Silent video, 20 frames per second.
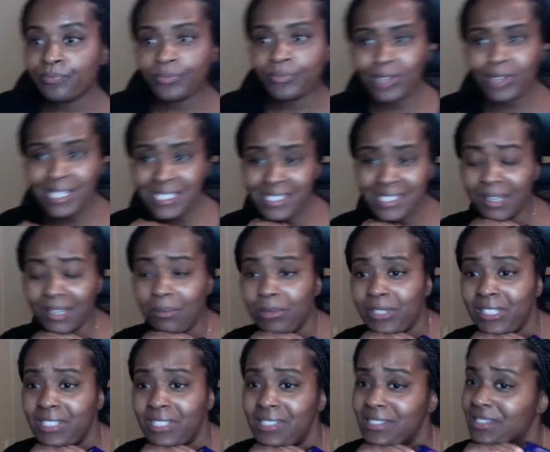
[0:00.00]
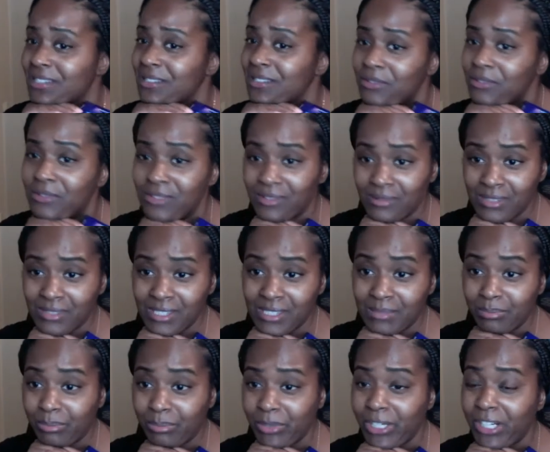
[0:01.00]
What's up with this
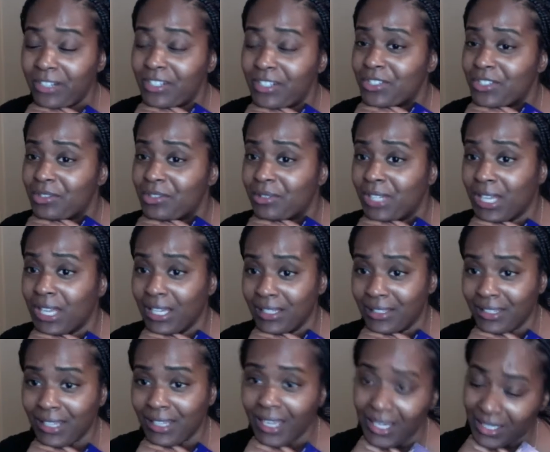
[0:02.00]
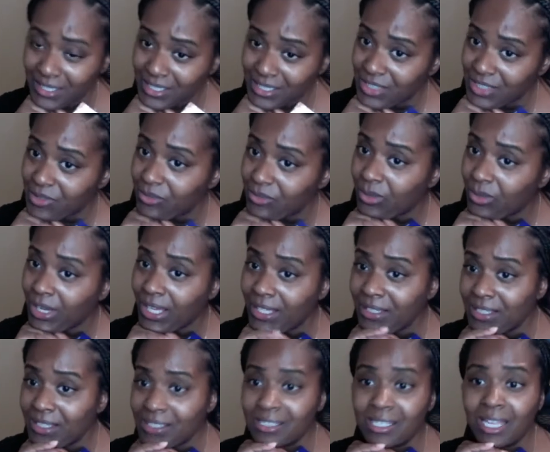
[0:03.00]
spiritual connection, why
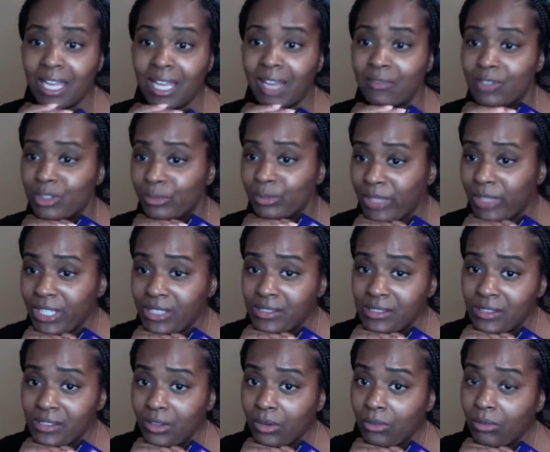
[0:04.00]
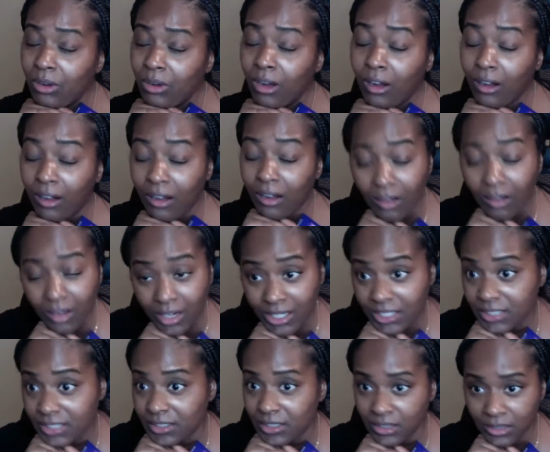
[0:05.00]
does it have to be so
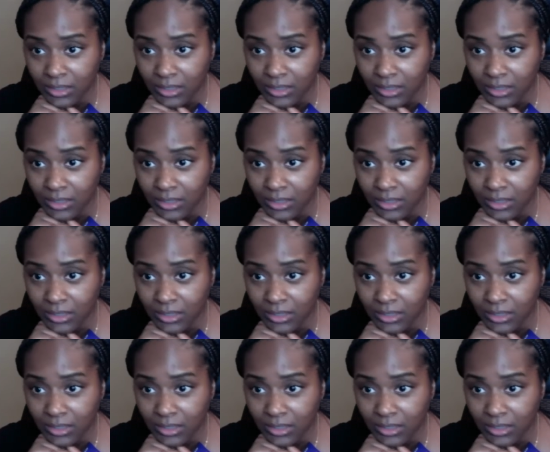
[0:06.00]
hard?